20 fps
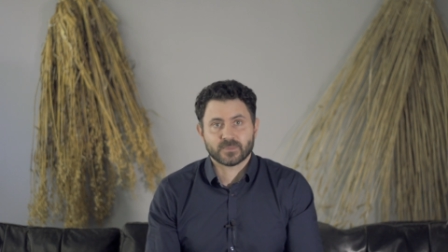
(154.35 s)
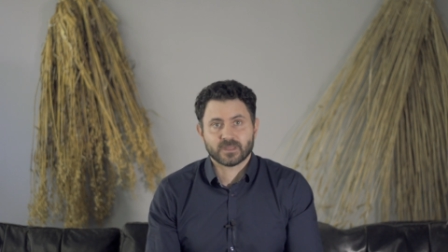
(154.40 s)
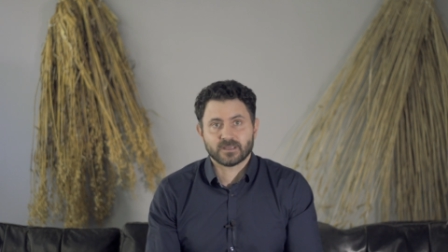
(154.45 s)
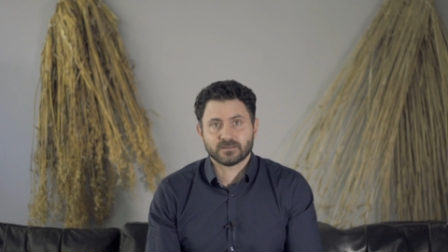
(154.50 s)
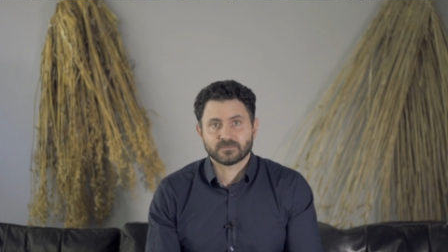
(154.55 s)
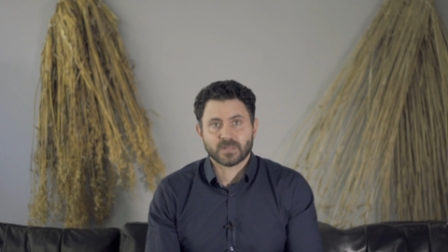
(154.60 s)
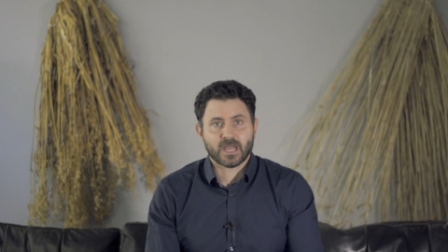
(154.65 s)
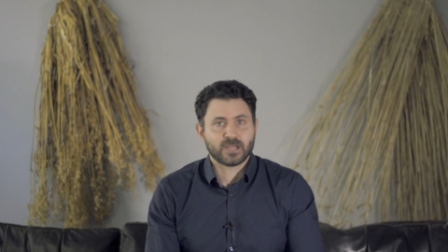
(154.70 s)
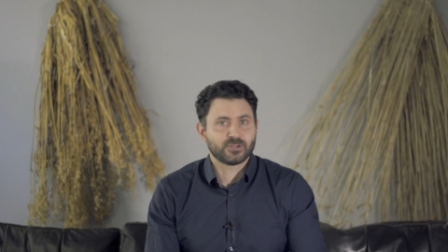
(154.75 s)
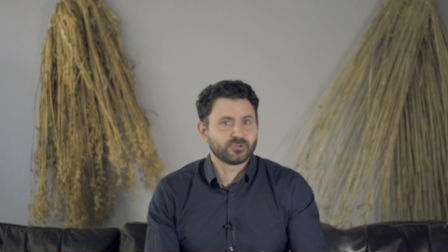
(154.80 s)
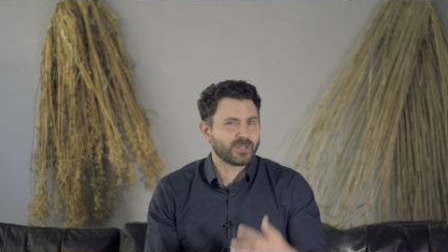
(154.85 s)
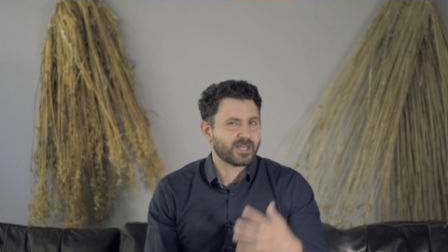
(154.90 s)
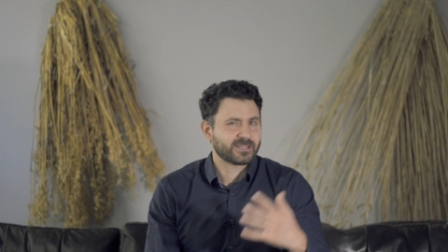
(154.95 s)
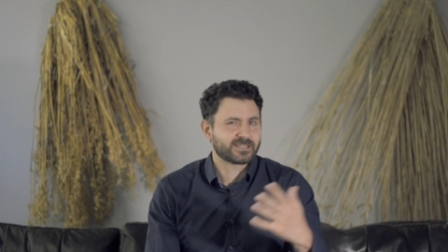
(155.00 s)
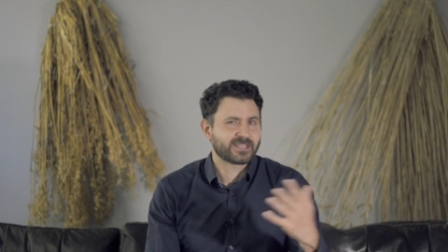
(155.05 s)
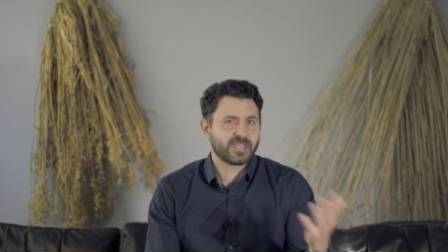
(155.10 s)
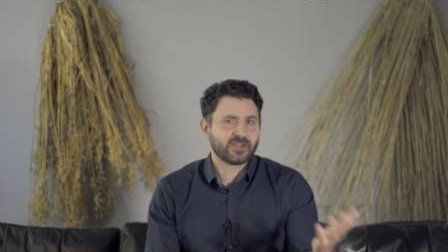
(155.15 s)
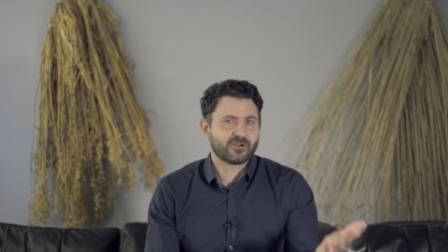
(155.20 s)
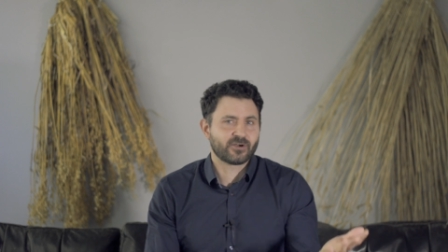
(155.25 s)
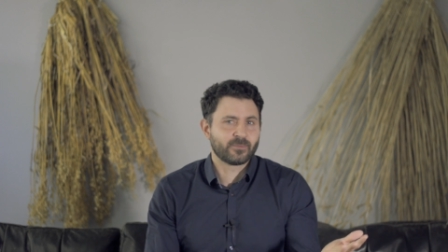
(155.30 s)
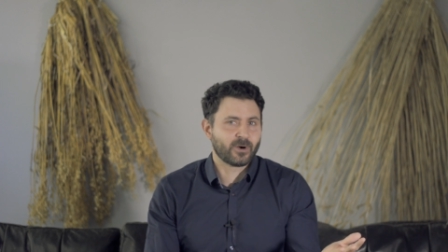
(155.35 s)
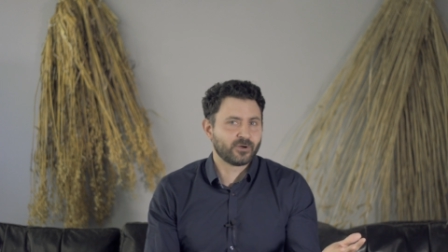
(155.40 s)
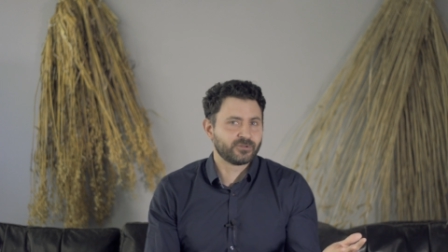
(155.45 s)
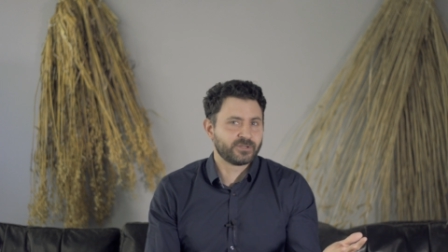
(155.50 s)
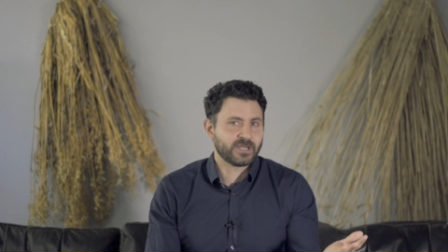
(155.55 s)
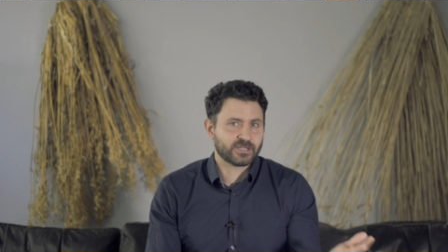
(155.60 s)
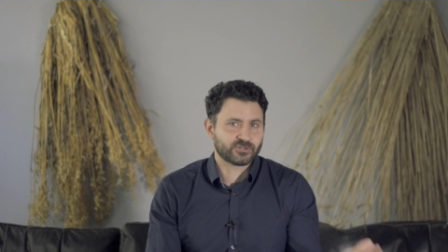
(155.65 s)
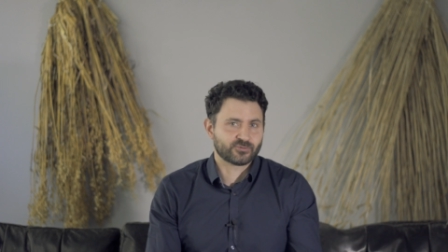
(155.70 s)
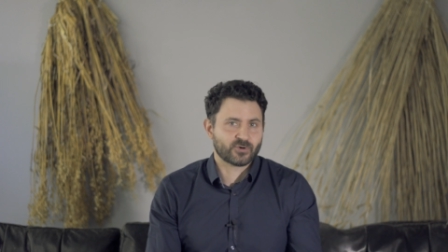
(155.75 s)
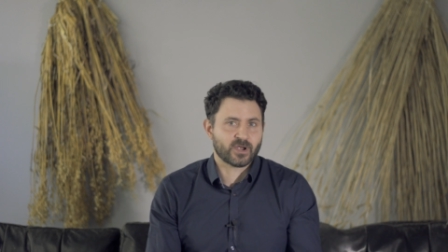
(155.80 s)
And I do not care about
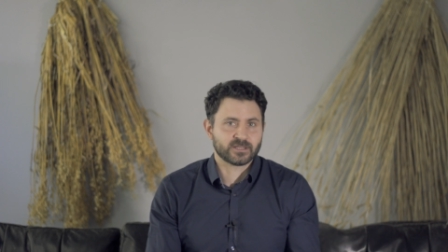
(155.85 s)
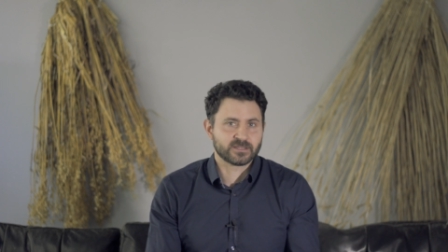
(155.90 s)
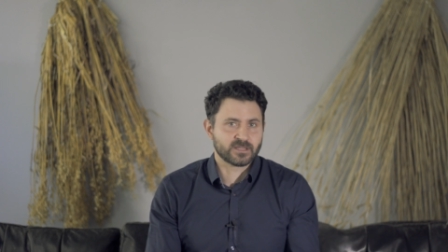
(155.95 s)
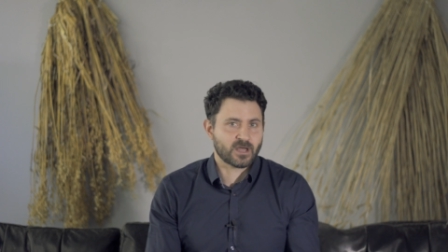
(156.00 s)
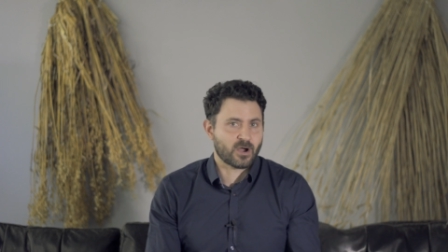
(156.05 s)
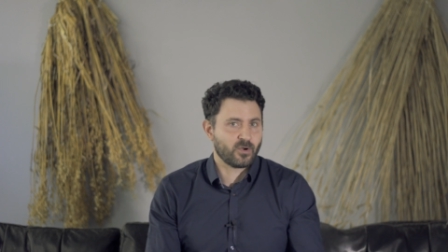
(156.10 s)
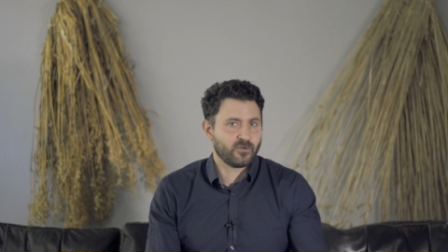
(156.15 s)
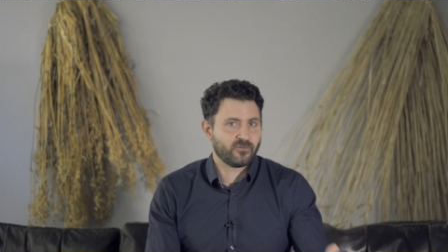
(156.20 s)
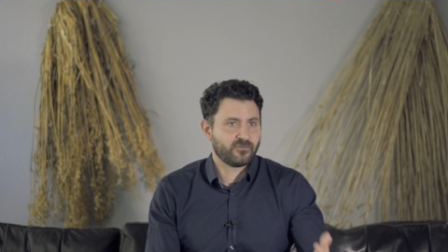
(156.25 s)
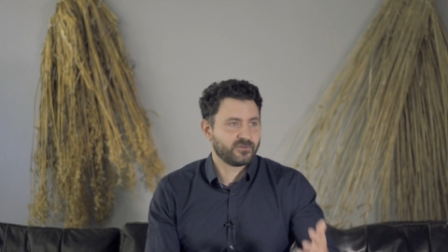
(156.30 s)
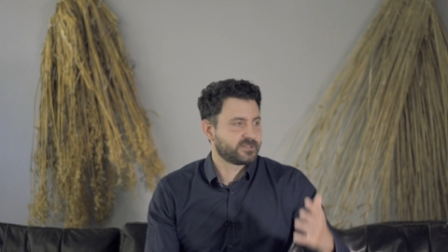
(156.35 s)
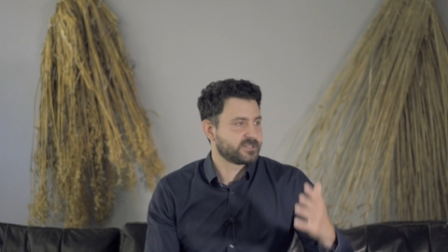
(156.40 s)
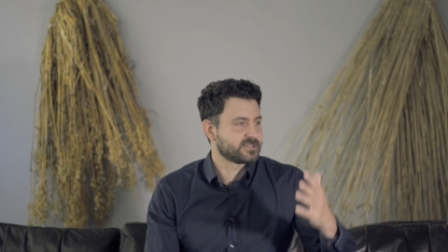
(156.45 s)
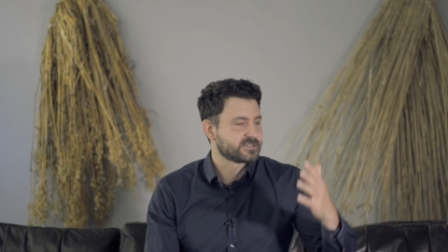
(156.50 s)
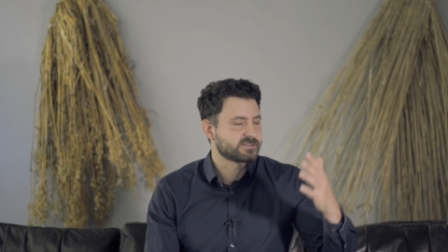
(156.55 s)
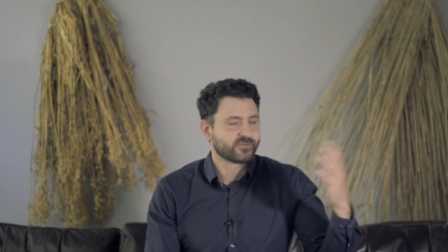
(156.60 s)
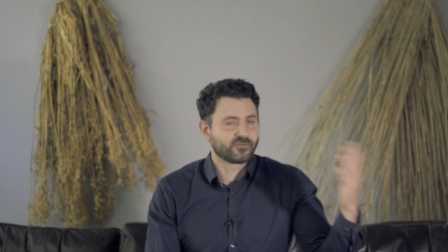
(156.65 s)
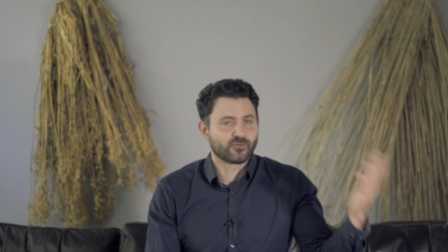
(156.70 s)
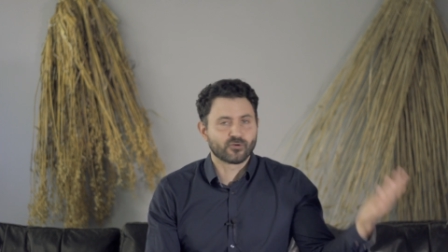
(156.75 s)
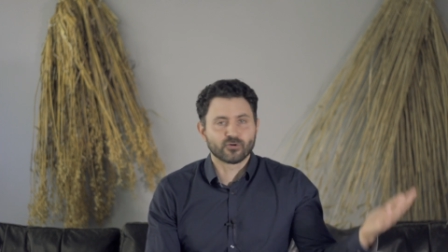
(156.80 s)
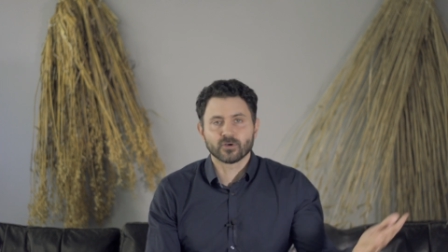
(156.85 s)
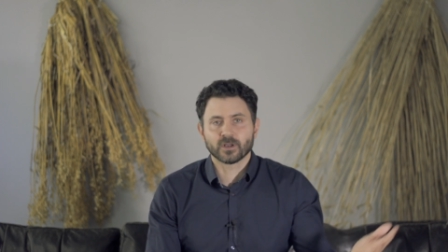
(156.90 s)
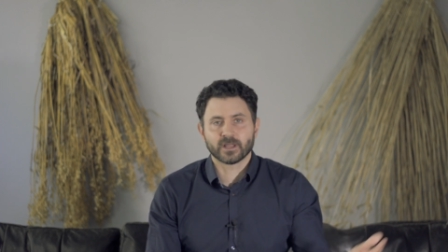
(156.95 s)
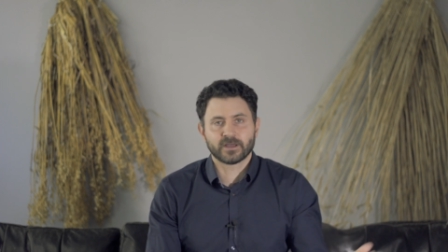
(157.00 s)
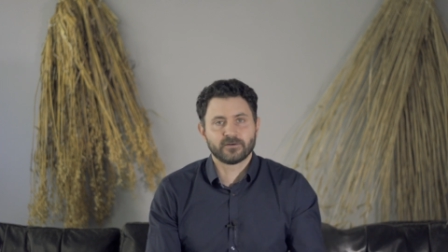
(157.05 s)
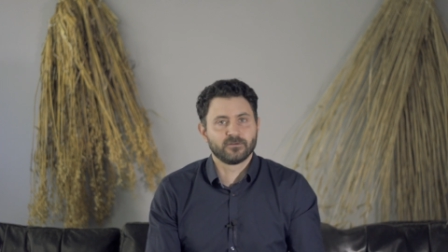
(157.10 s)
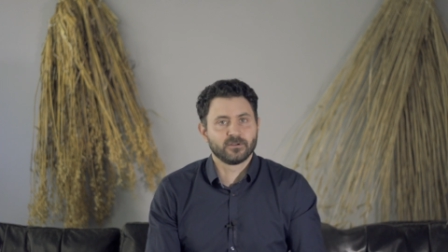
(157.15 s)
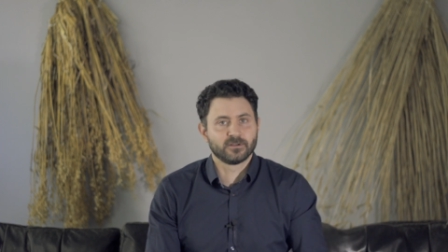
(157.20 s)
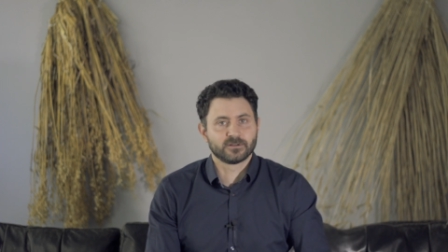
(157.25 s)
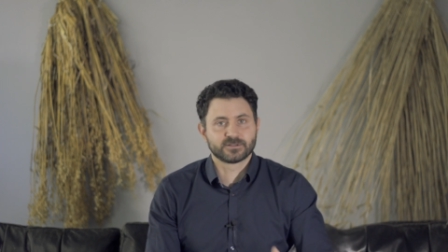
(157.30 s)
that right now, if it is four
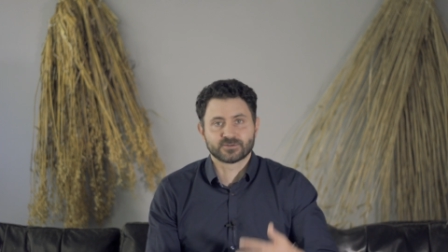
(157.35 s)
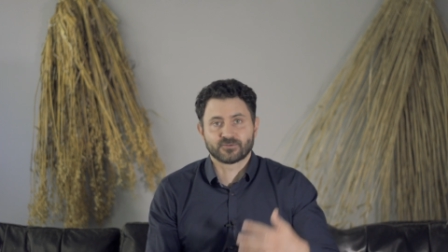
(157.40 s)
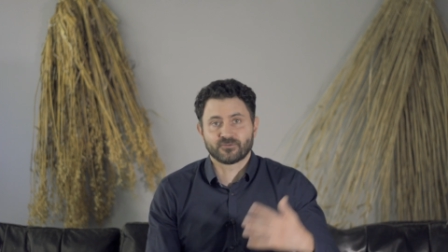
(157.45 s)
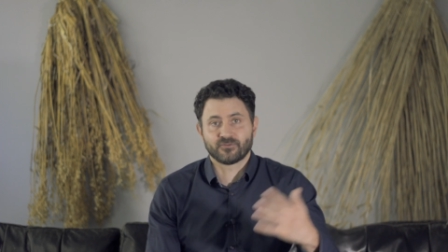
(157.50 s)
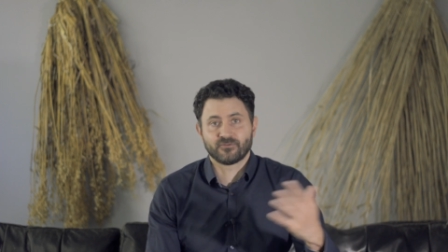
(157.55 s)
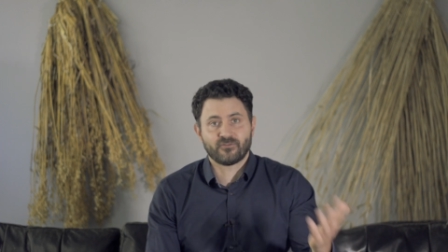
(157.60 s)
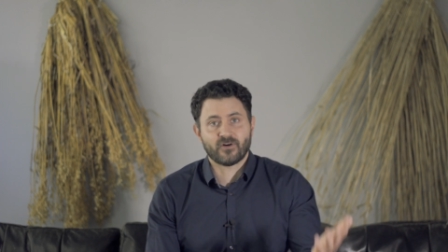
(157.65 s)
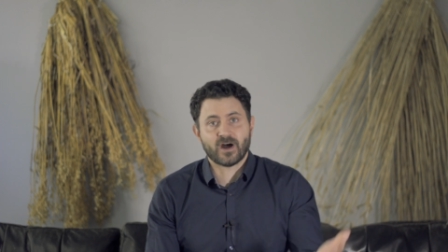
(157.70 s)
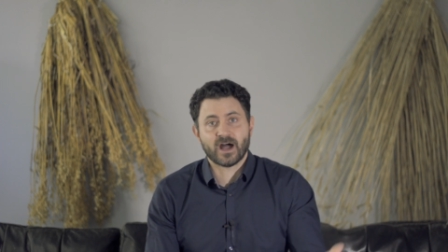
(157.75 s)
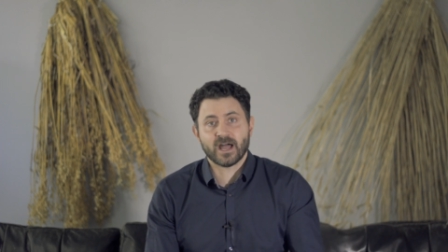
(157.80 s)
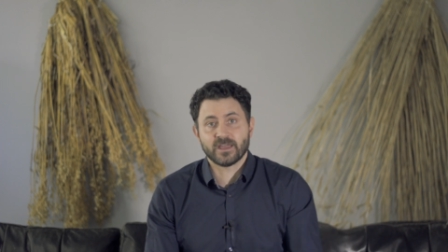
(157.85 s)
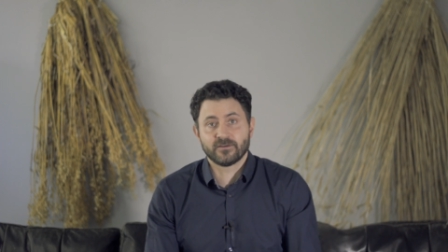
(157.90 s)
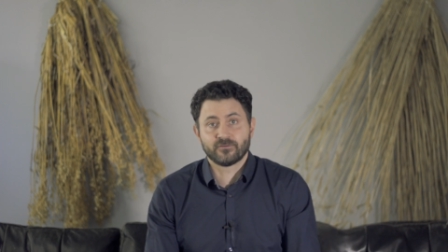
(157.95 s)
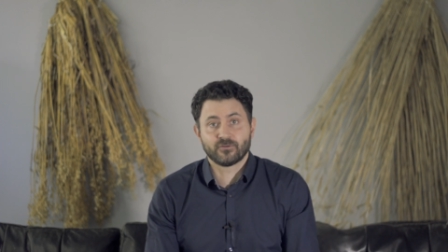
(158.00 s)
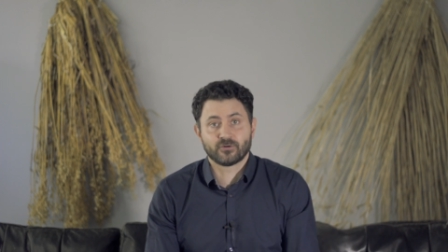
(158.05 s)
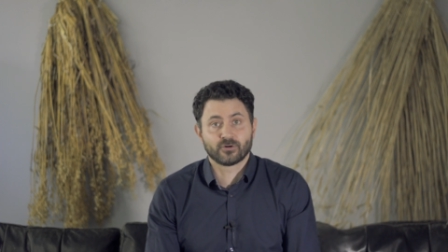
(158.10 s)
levels or five,